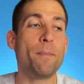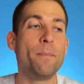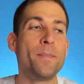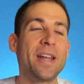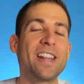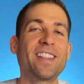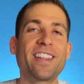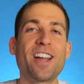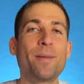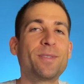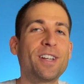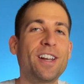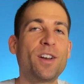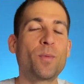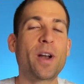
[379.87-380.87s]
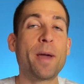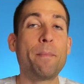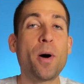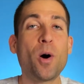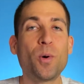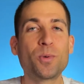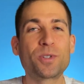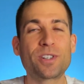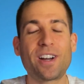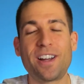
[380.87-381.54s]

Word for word: immediately updated when I post